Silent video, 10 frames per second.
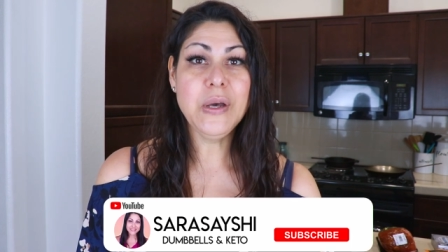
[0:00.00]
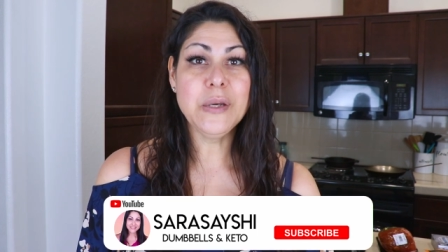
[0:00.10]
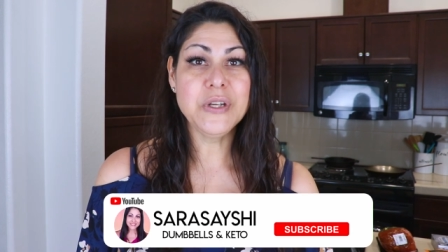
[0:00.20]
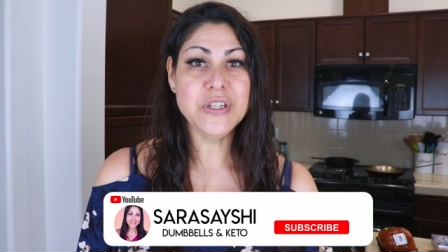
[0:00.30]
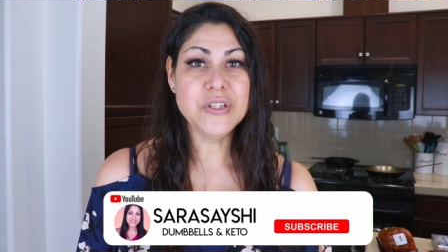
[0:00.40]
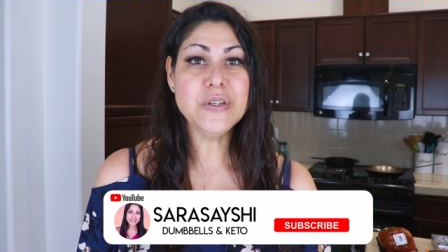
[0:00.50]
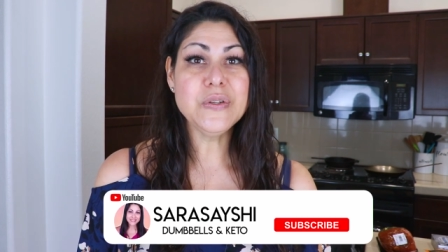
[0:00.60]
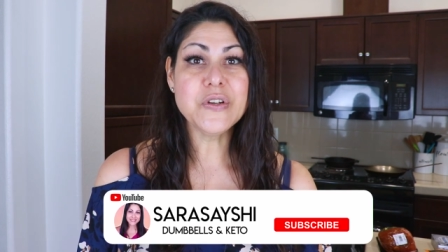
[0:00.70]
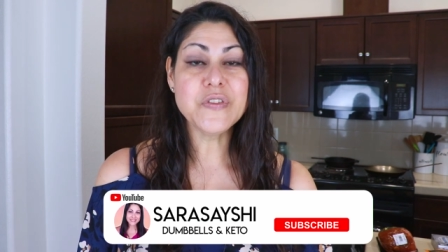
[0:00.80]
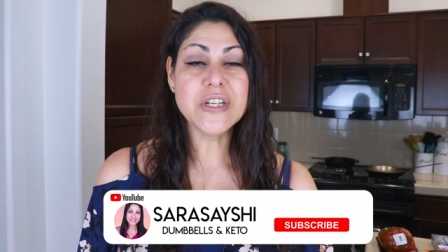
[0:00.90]
And when you do,
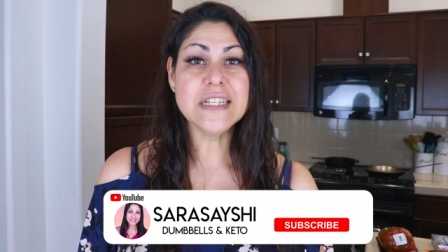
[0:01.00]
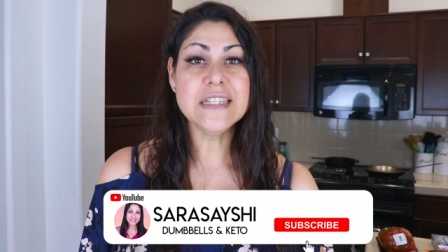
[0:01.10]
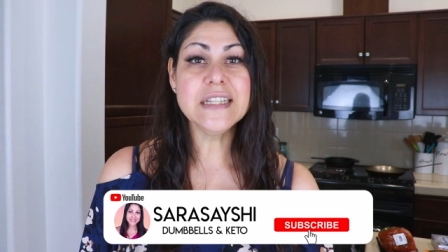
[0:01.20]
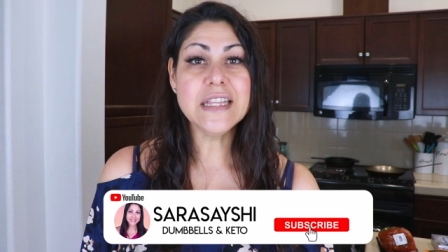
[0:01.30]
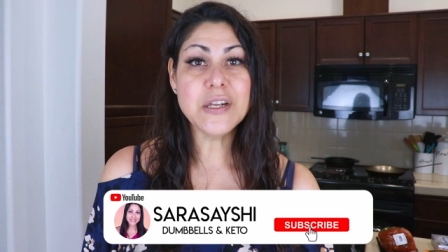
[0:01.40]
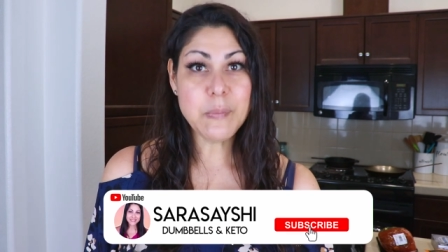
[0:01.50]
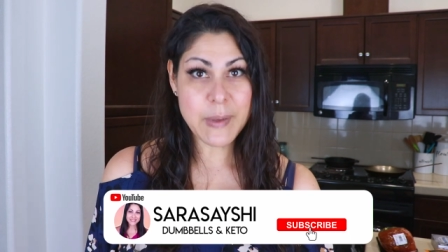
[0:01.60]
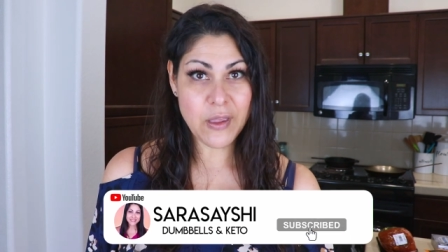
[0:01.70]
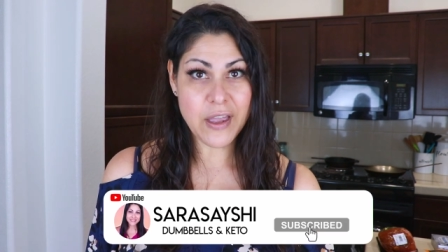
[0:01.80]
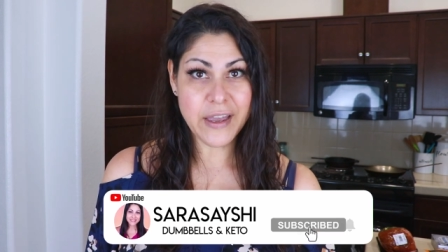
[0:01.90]
don't forget to hit the little
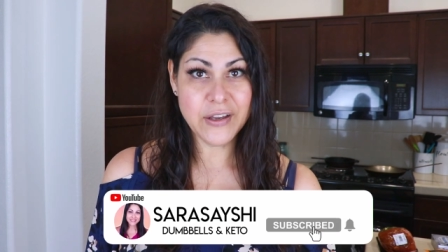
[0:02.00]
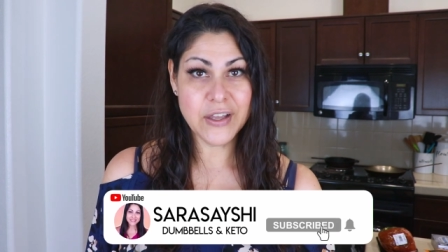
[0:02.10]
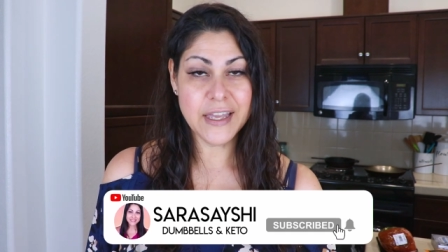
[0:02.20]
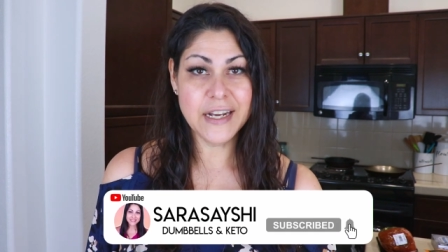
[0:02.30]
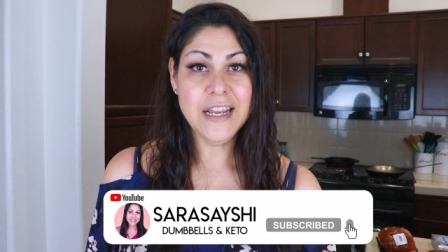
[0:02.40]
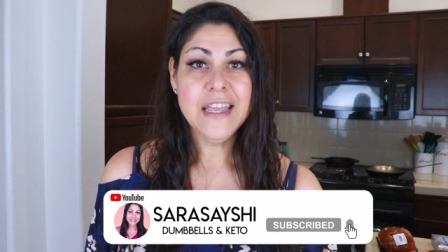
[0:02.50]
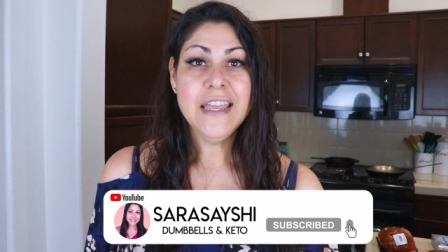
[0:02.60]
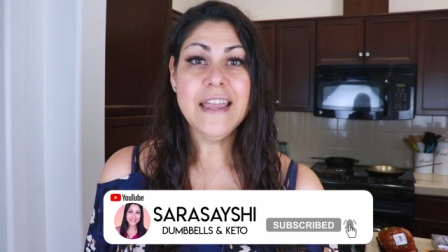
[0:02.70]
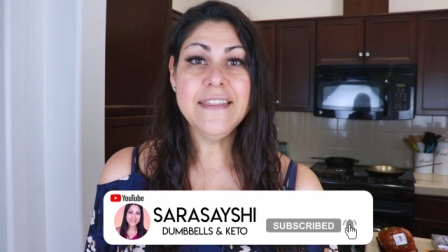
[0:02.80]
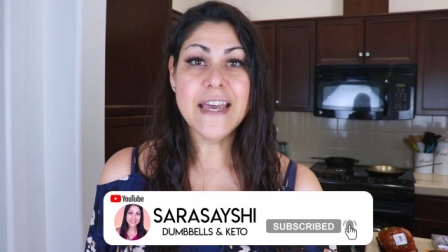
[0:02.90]
bell icon
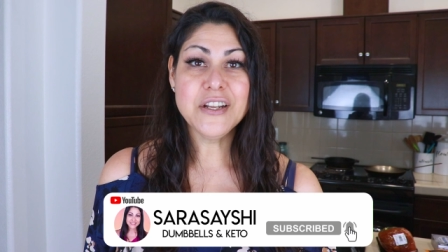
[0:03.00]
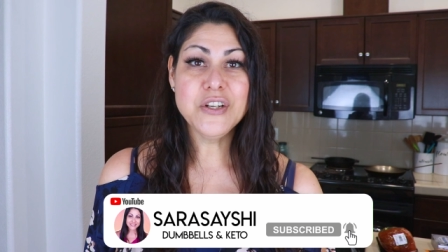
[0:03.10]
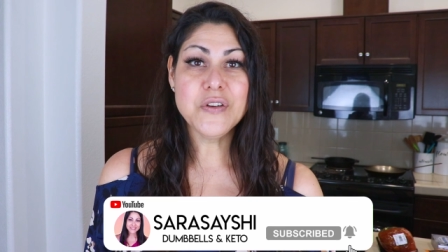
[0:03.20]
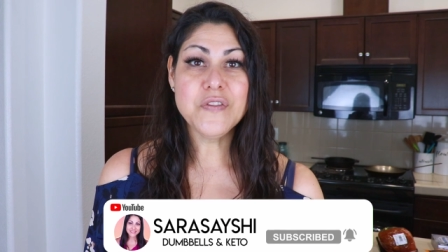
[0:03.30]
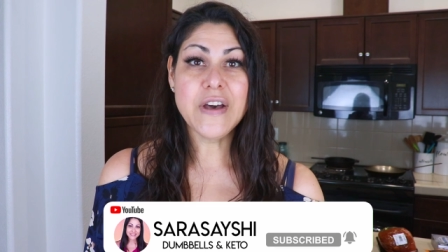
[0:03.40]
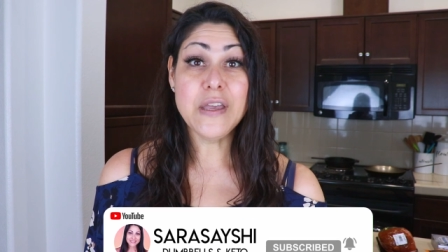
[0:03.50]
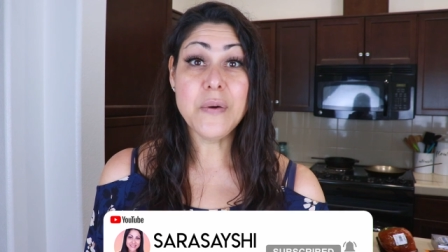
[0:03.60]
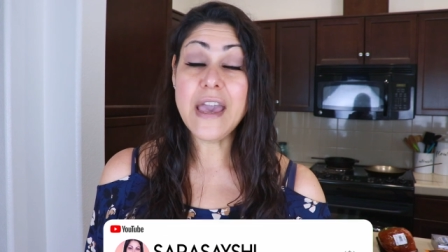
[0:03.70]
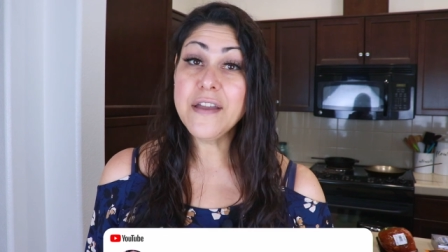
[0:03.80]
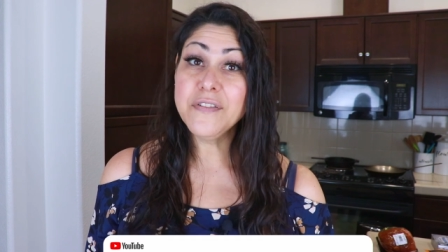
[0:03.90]
and that'll notify you
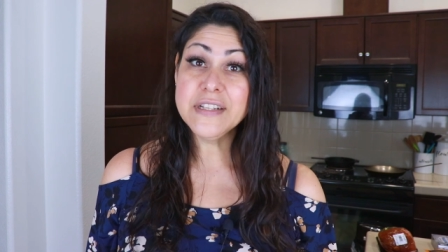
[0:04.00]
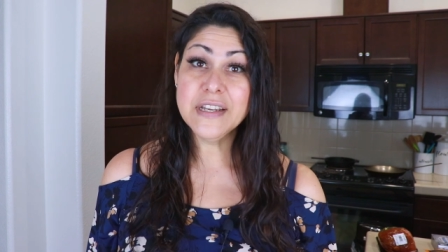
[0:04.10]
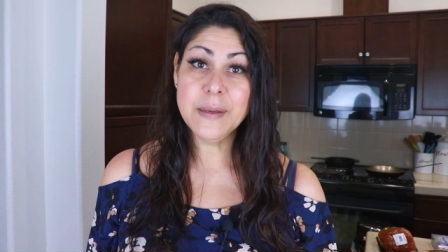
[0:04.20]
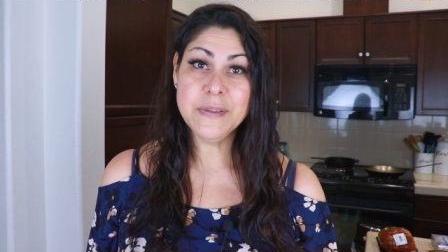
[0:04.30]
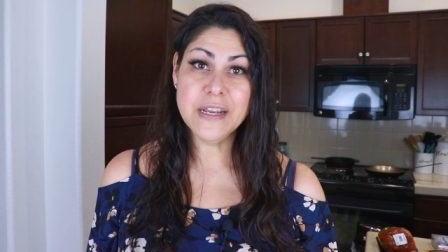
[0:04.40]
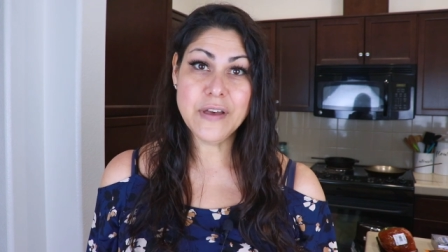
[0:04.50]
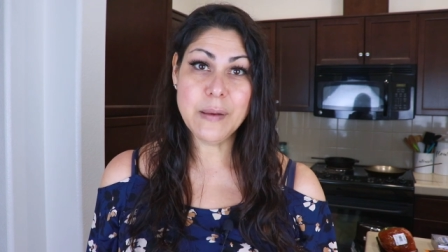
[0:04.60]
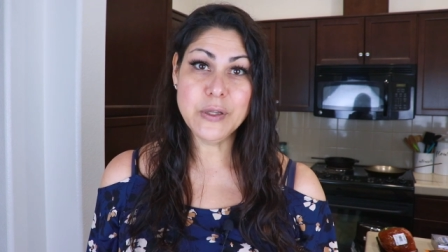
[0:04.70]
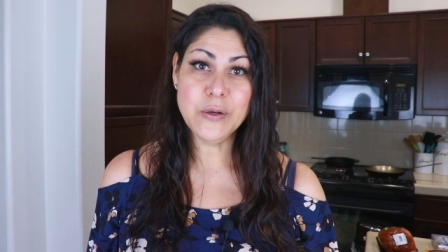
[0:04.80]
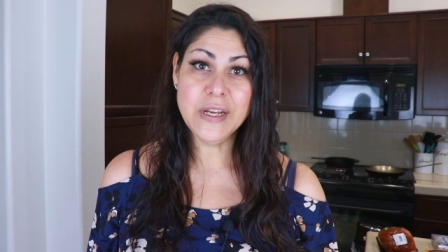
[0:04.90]
every time that I've
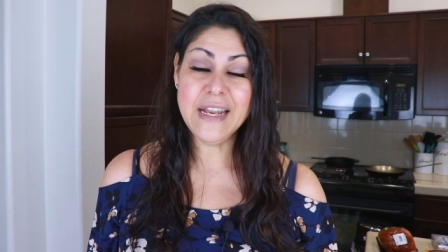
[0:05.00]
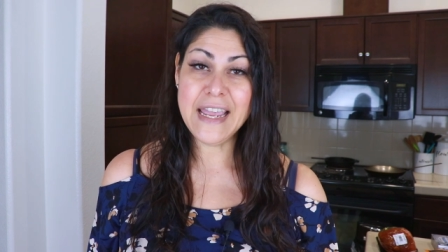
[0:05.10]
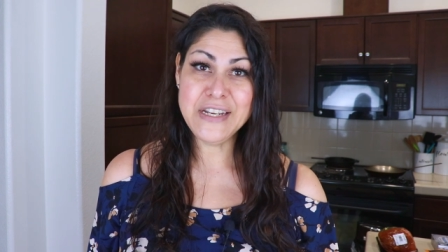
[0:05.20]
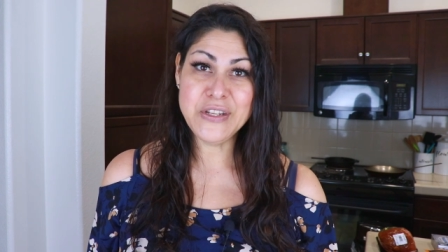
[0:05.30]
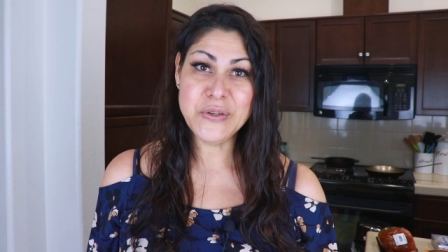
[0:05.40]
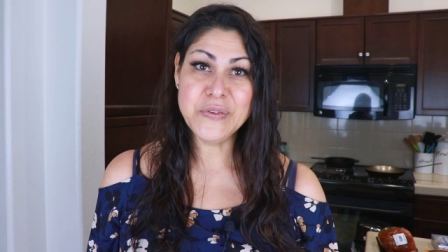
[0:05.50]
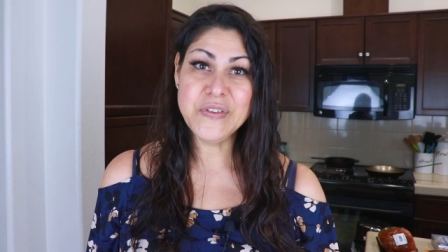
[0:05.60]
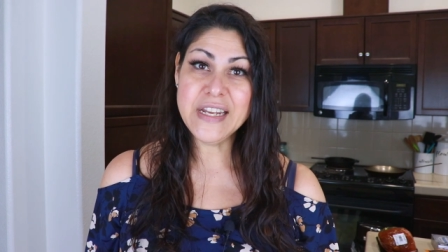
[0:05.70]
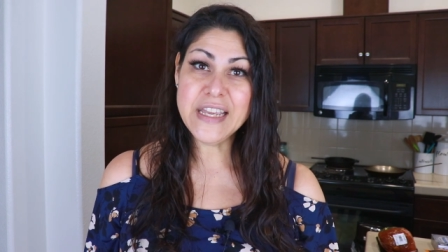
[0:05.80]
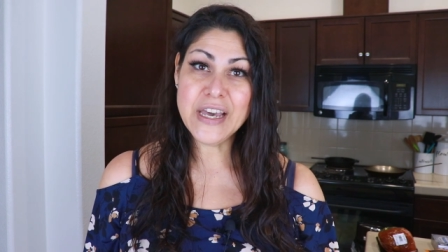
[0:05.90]
uploaded a new
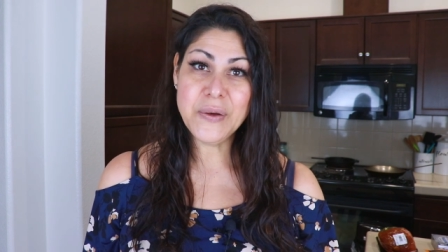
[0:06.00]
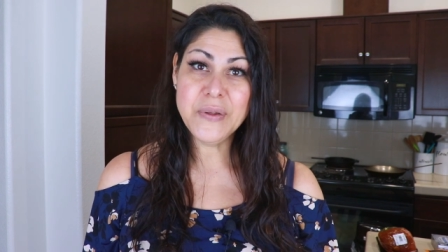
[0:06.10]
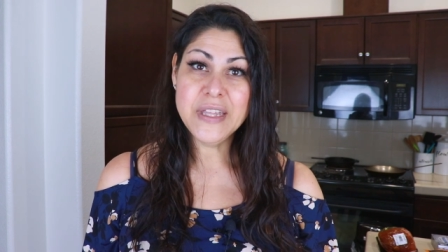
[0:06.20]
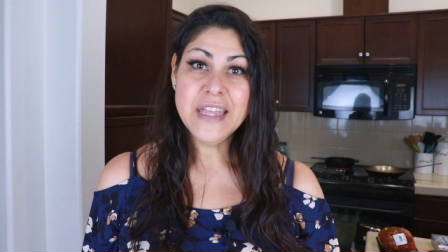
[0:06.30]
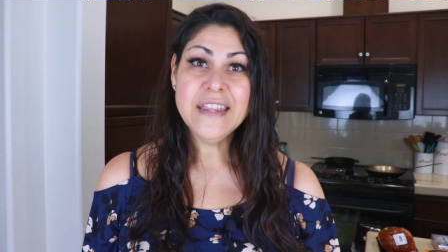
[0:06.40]
video.